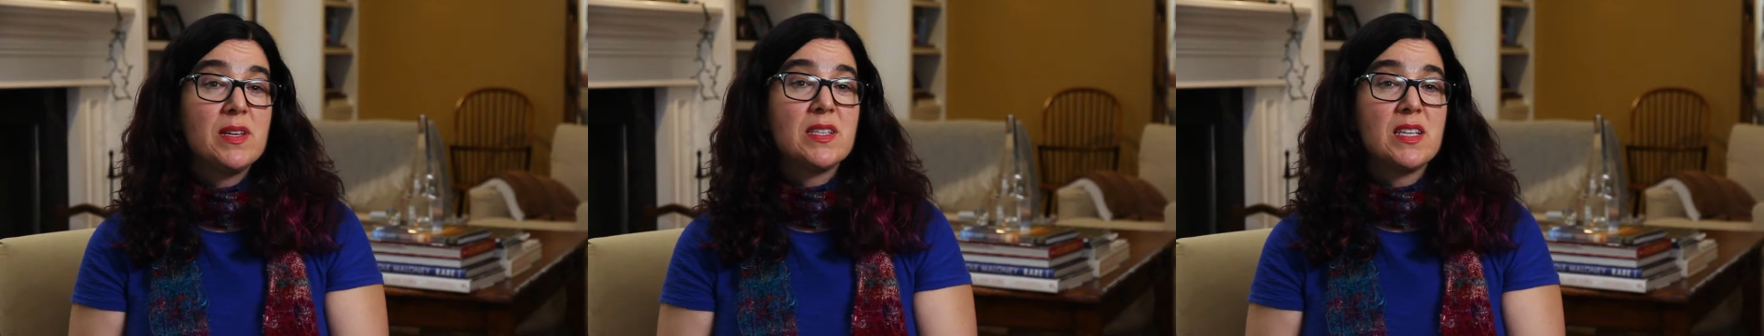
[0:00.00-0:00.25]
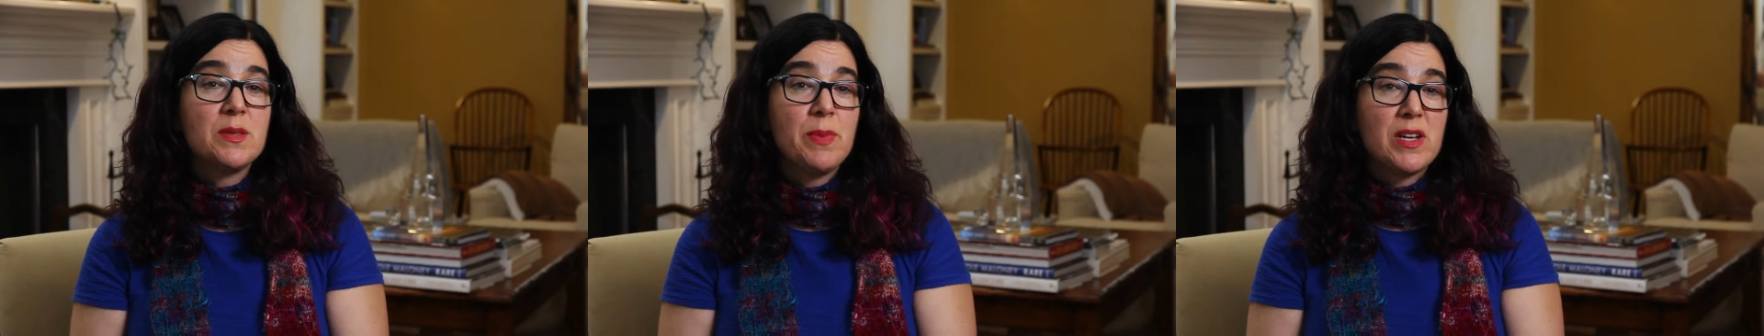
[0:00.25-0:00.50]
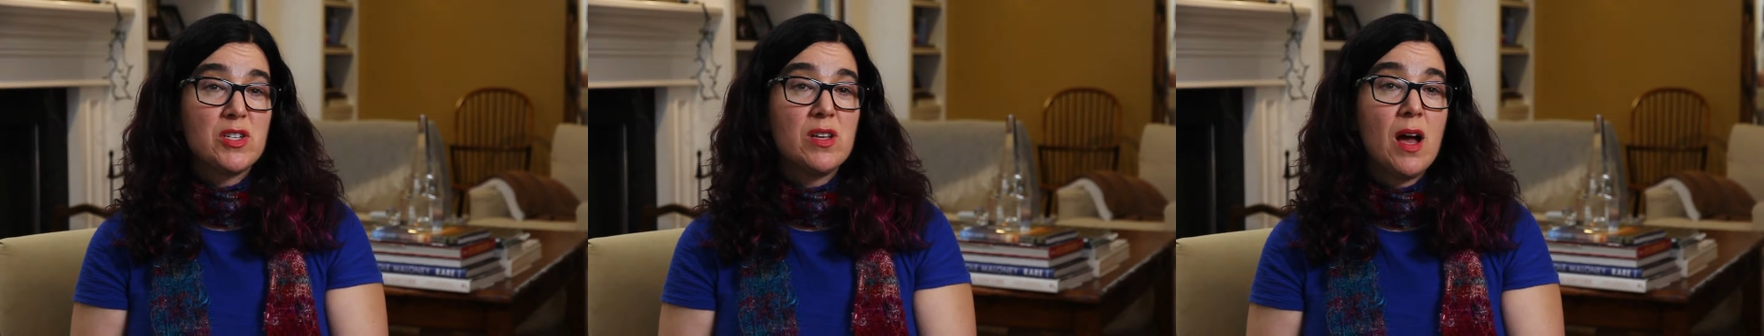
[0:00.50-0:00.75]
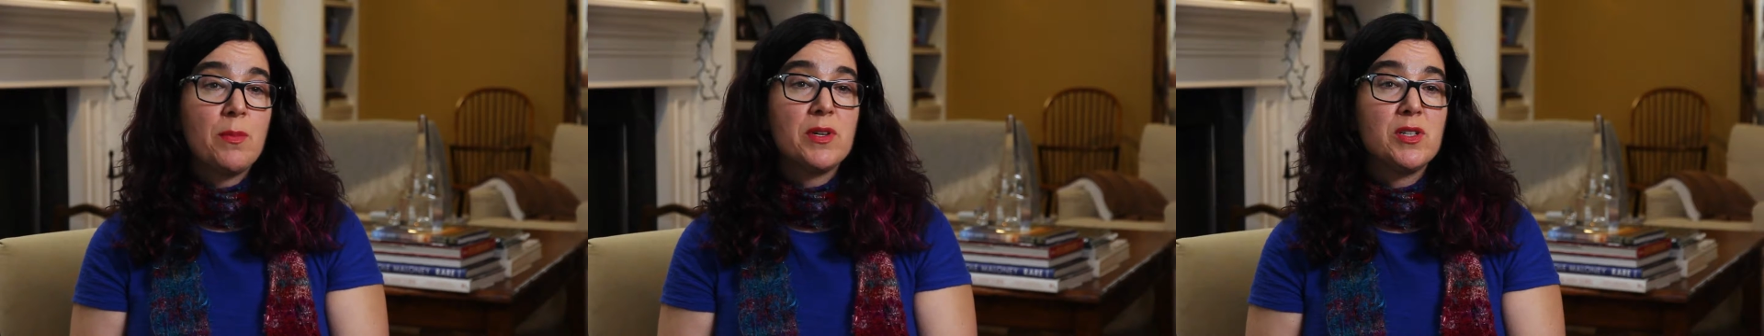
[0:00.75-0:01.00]
is a special
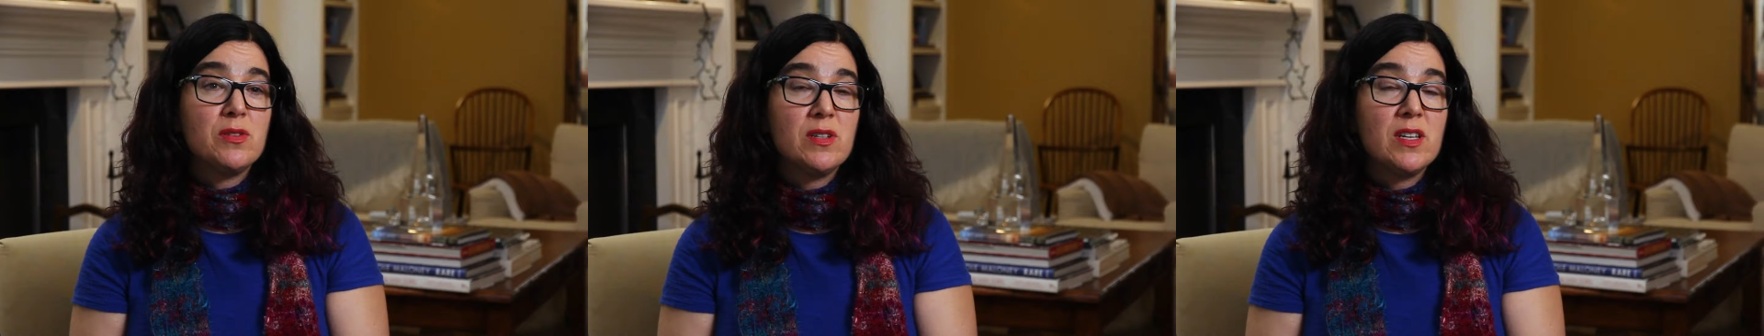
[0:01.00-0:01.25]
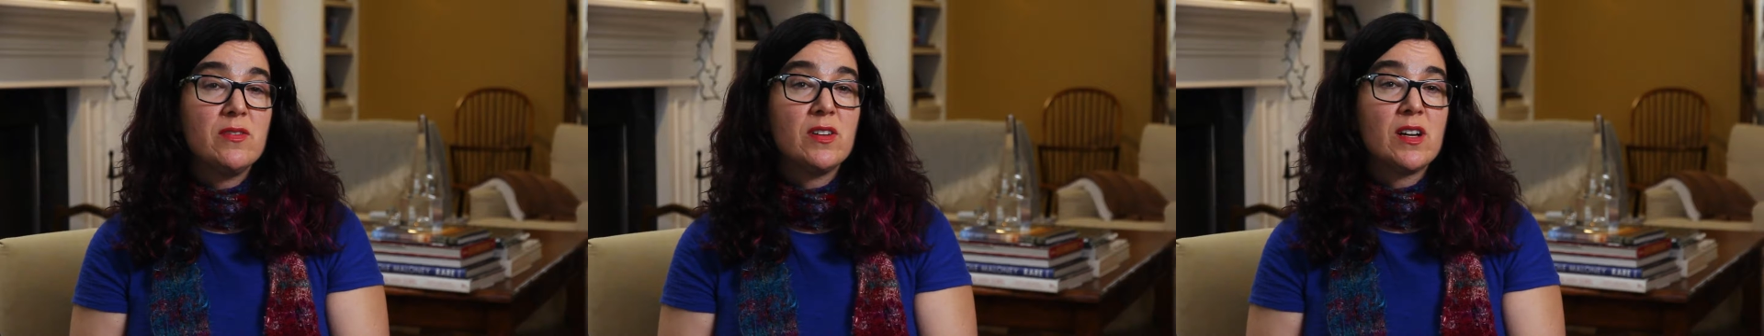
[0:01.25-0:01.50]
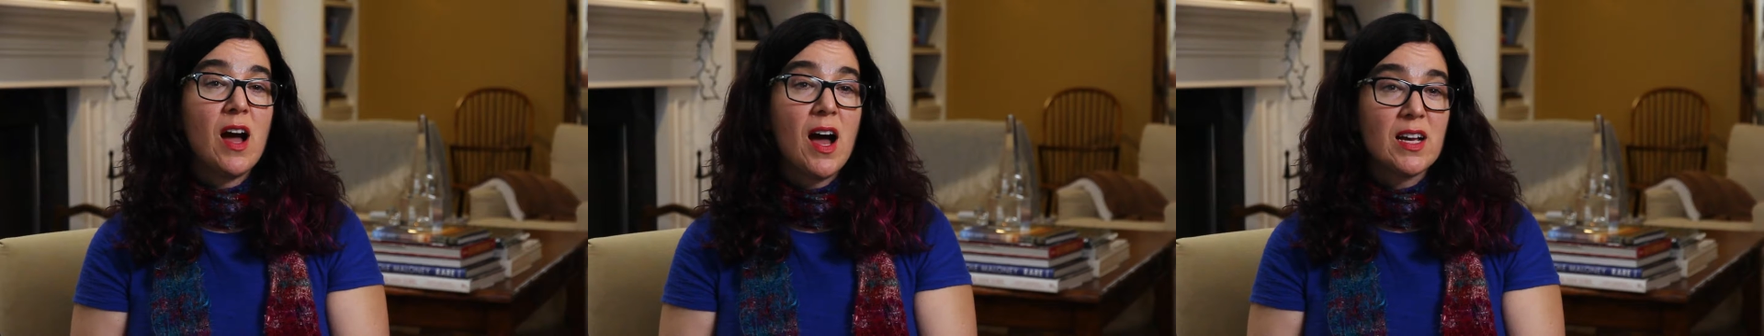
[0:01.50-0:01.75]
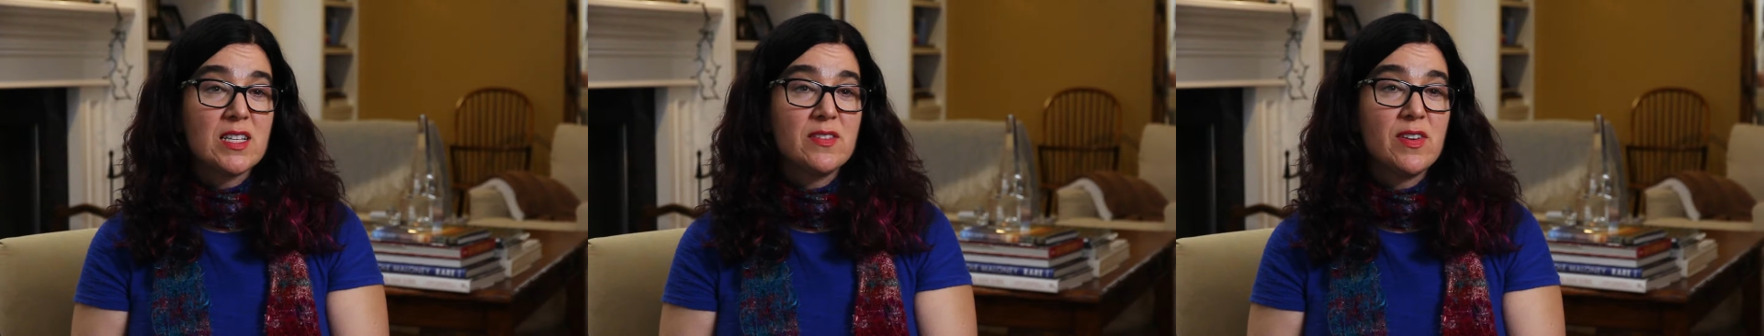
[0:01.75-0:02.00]
opportunity for
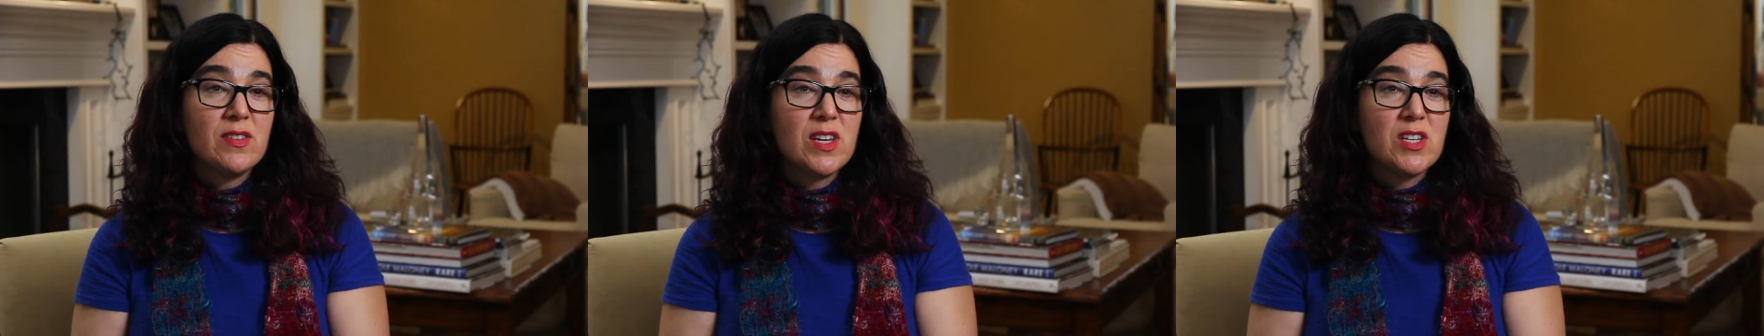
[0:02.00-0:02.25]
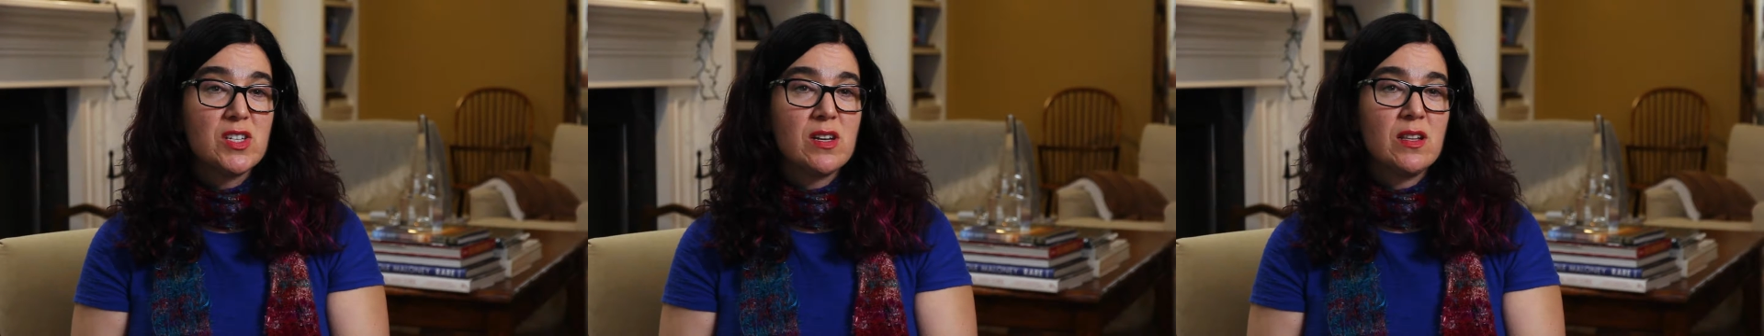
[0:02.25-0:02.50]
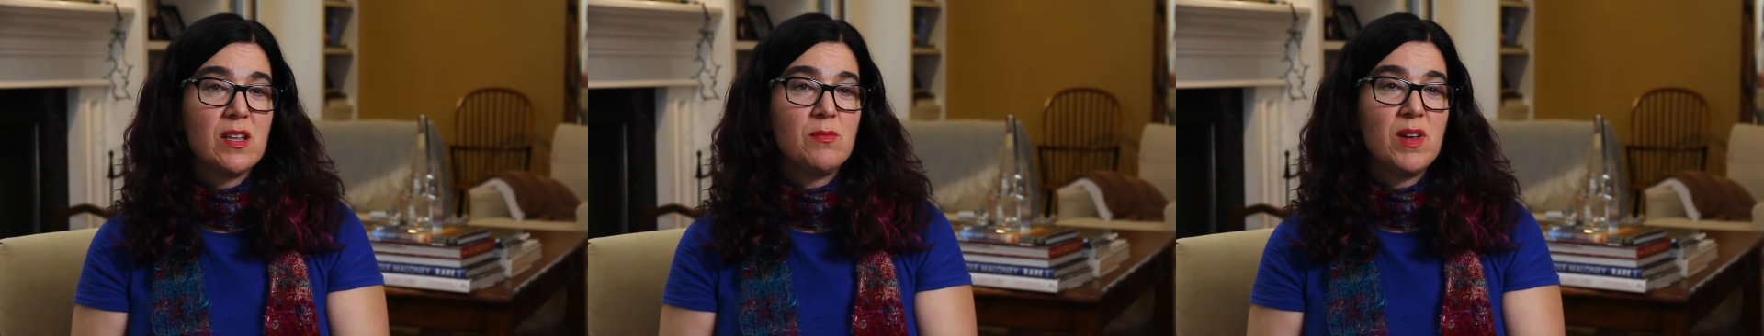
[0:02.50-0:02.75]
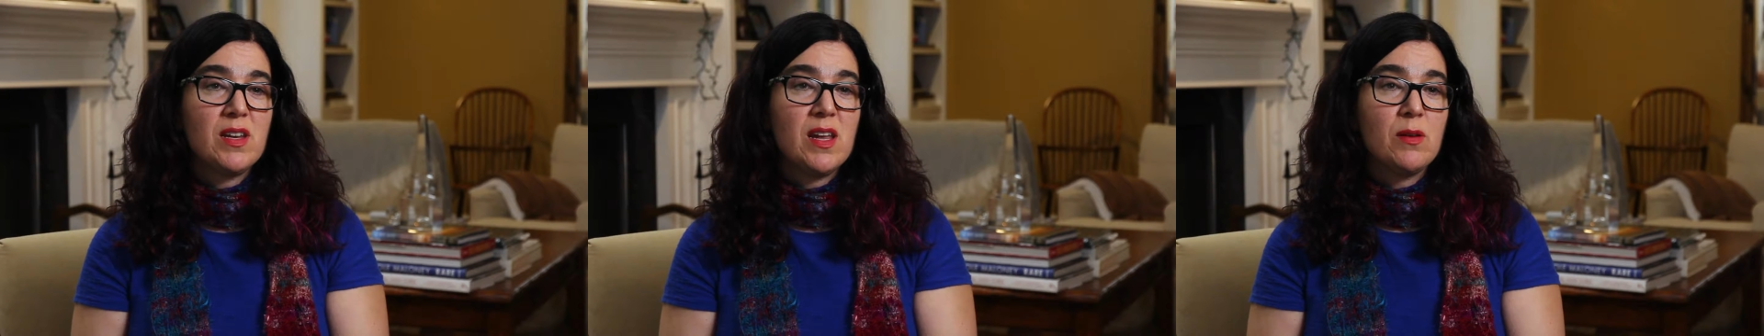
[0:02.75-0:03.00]
Caucus Foundation
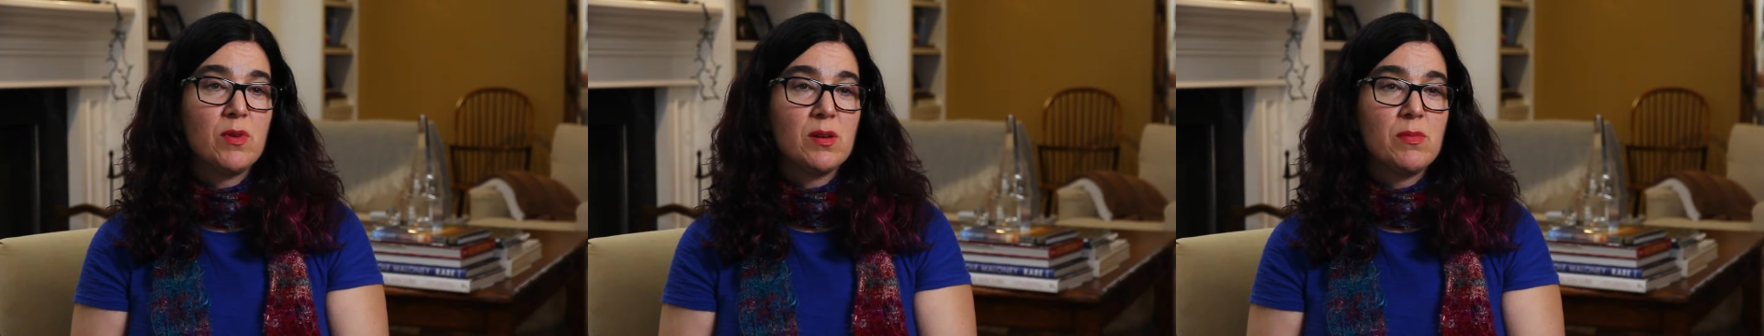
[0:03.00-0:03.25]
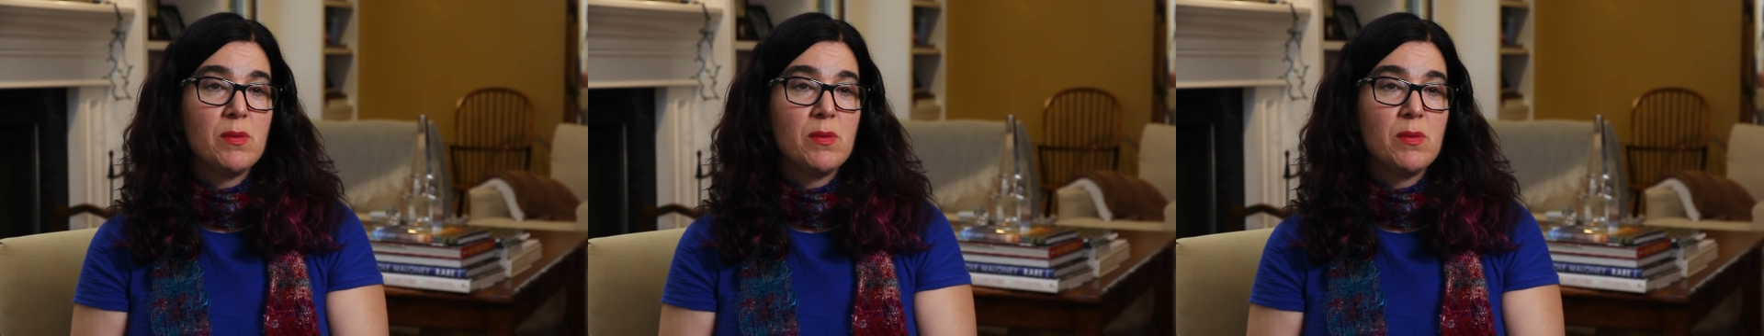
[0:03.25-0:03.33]
Alumni Network